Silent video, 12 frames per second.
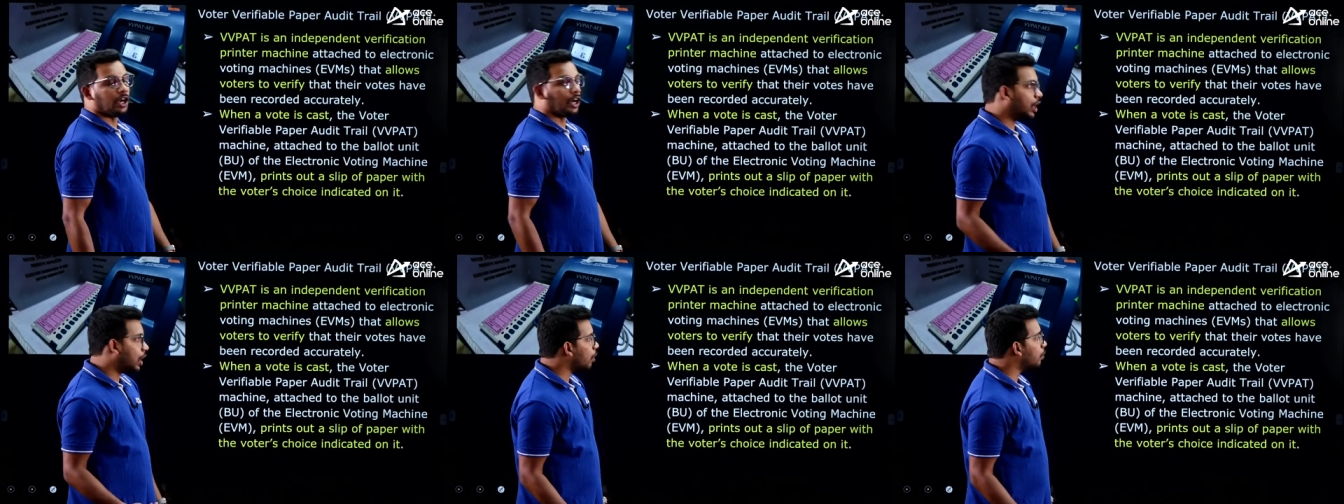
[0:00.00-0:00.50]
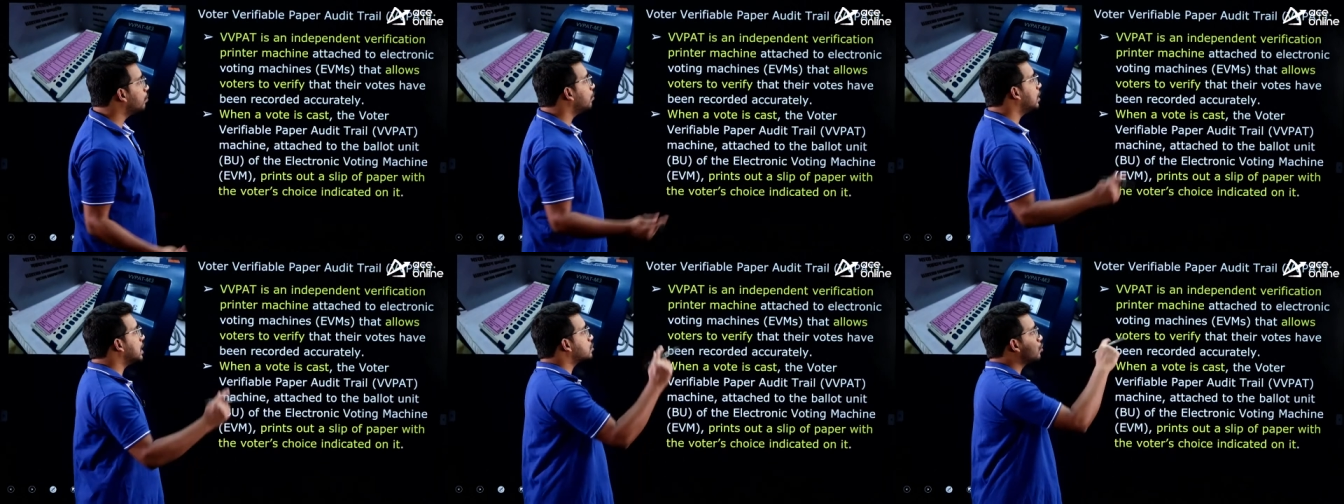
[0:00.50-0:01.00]
Now,
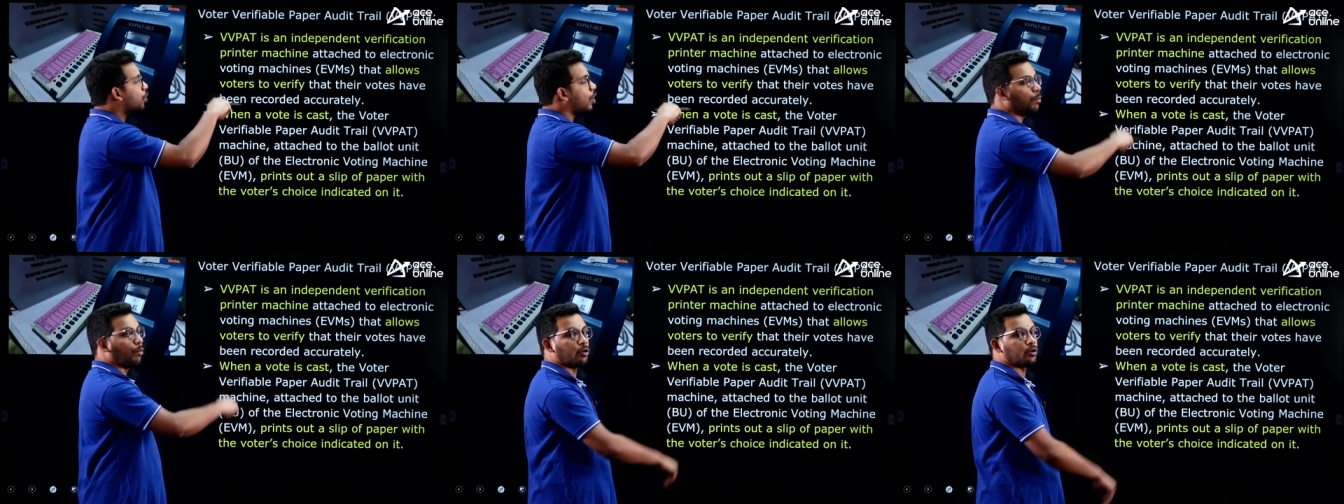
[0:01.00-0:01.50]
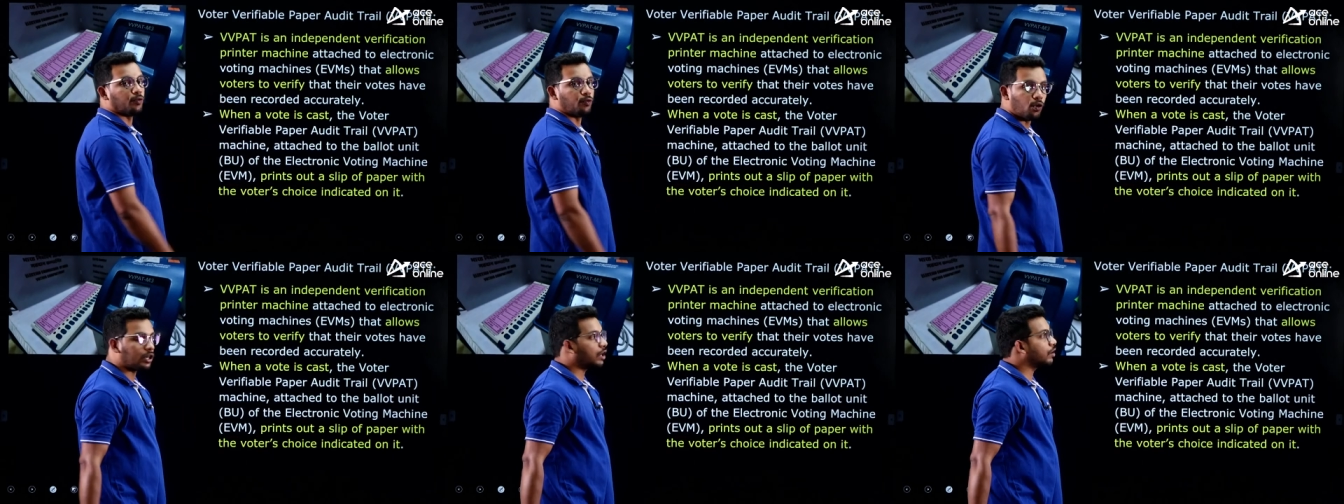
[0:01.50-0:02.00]
let us know about
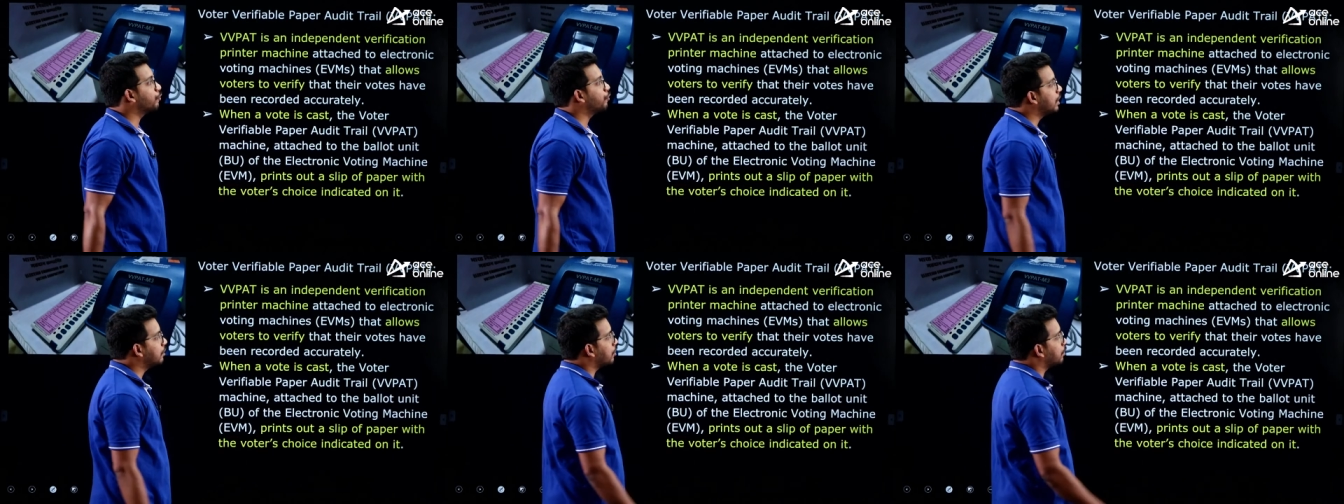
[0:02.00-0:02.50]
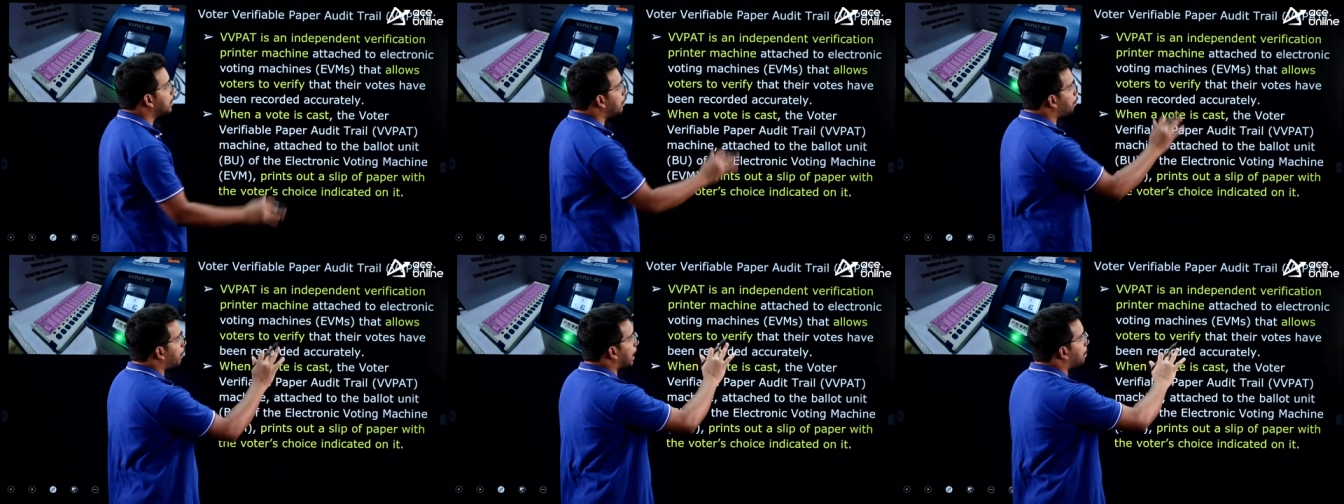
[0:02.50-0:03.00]
voter verifiable
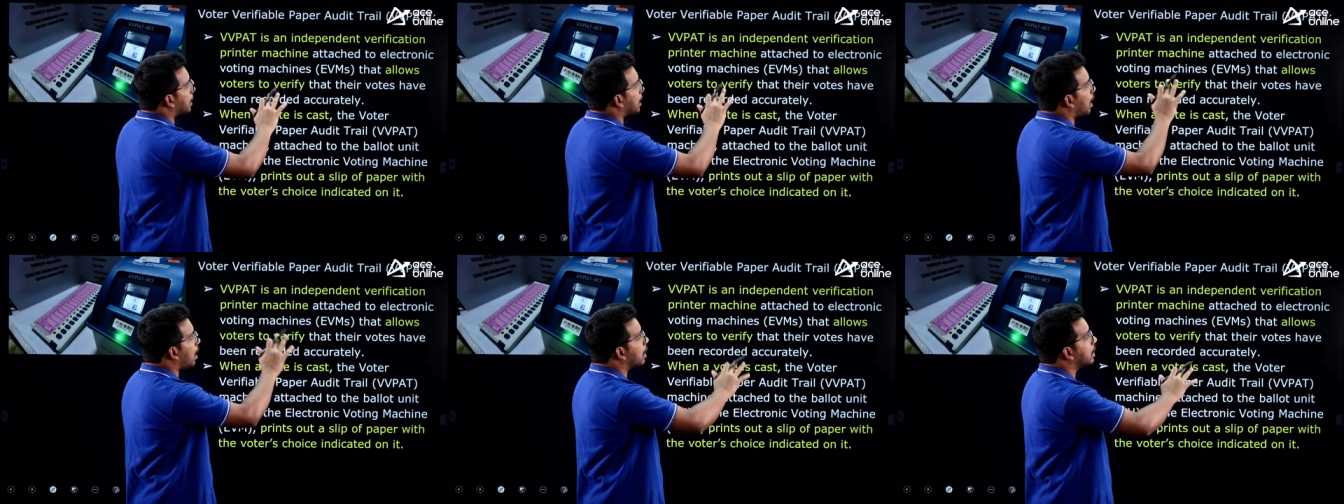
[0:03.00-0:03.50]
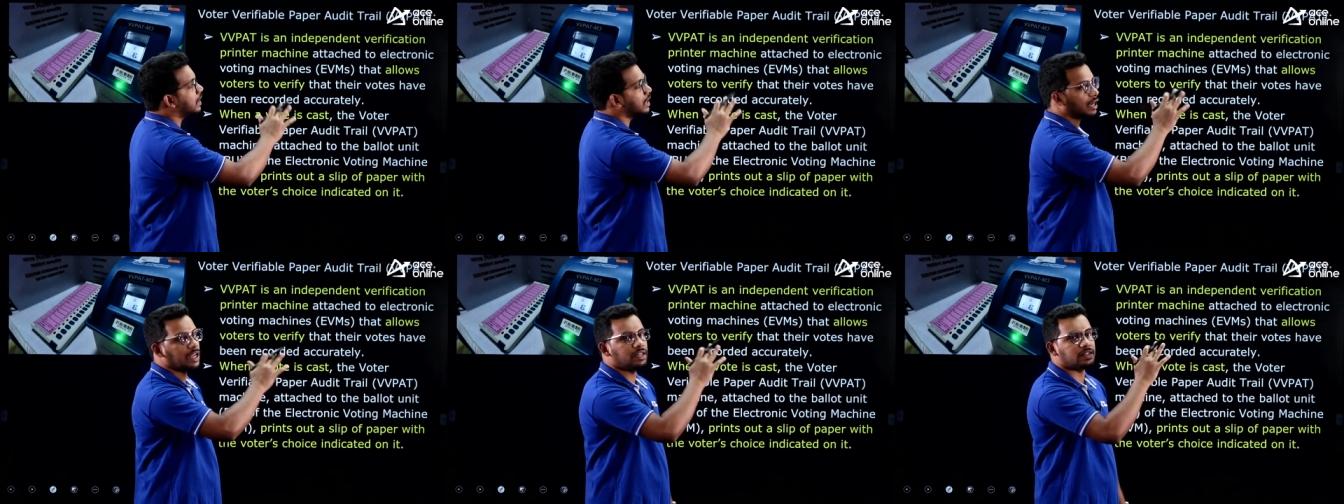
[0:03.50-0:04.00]
paper audit
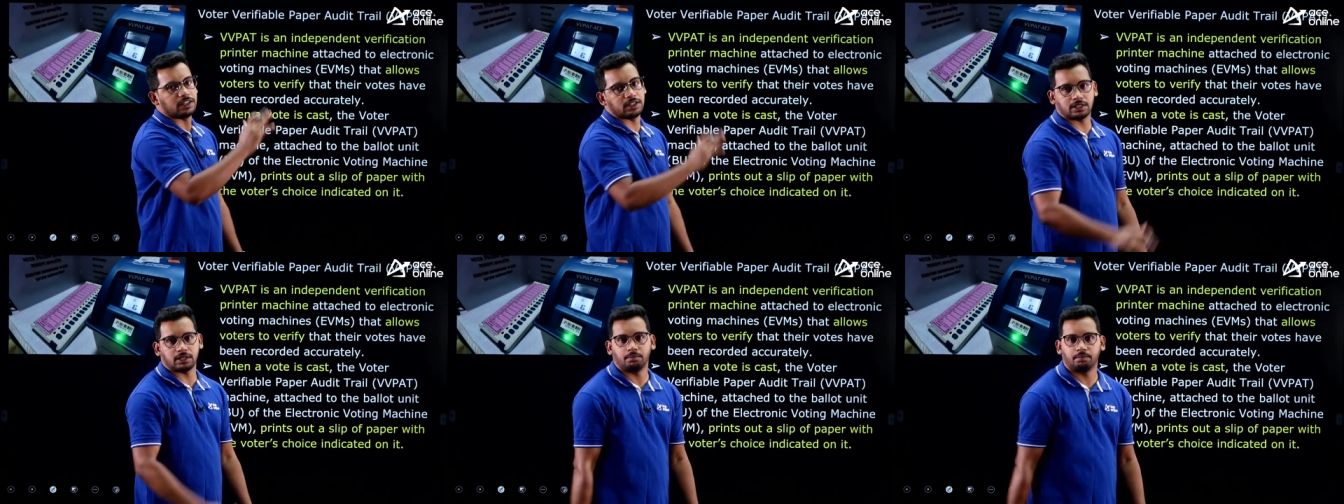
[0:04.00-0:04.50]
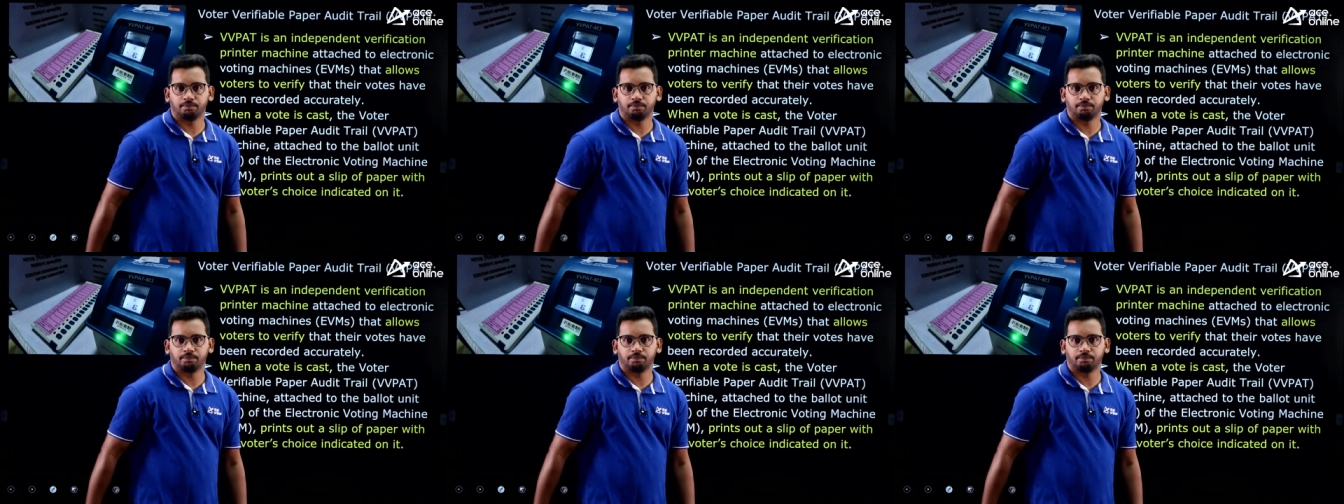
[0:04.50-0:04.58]
trial system.